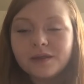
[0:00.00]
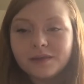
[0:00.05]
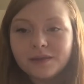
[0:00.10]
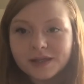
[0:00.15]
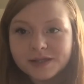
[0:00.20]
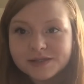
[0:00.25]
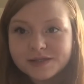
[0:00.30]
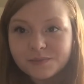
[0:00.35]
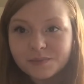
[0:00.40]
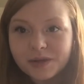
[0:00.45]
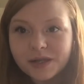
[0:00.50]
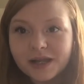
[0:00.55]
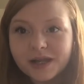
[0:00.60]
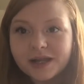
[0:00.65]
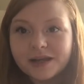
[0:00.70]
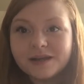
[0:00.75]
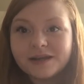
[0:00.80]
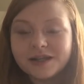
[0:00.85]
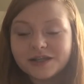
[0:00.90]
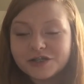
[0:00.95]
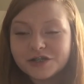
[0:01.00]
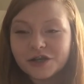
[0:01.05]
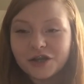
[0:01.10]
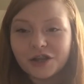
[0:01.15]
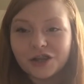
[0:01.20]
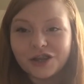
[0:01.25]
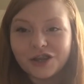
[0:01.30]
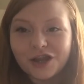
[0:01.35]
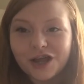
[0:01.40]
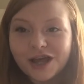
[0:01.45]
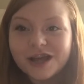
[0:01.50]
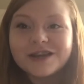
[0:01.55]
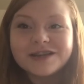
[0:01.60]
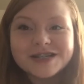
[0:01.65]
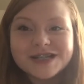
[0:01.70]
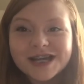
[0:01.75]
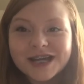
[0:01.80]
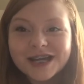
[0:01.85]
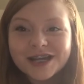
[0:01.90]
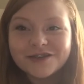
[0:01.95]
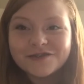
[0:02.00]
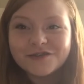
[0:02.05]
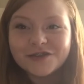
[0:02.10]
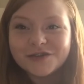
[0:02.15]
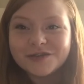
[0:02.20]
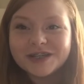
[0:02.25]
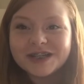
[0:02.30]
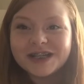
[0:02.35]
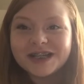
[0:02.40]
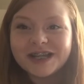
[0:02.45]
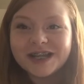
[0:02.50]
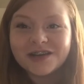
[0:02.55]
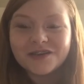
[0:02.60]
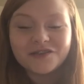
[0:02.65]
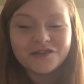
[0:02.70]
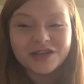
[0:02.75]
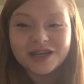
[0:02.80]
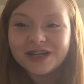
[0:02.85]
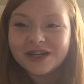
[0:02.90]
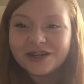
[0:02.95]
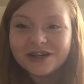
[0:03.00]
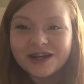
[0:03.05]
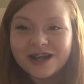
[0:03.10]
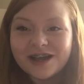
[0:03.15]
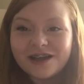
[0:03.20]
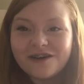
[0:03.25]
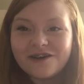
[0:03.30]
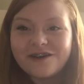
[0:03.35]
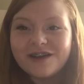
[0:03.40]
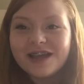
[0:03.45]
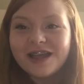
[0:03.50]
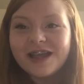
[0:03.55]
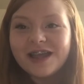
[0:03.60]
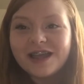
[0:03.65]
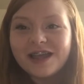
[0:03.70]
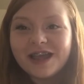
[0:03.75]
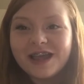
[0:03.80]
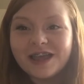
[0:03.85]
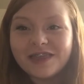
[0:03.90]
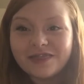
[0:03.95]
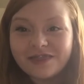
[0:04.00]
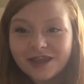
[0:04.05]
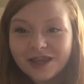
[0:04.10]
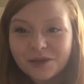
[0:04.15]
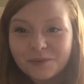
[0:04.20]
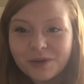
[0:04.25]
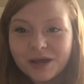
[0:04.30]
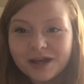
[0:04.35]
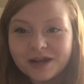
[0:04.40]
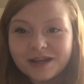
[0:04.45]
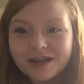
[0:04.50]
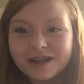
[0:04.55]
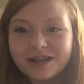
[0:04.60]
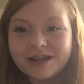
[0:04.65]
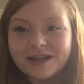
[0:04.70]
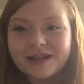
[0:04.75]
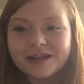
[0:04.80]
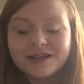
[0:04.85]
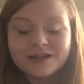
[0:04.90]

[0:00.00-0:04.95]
that's the plan. It took a lot of time for me to like figure it out and think about it.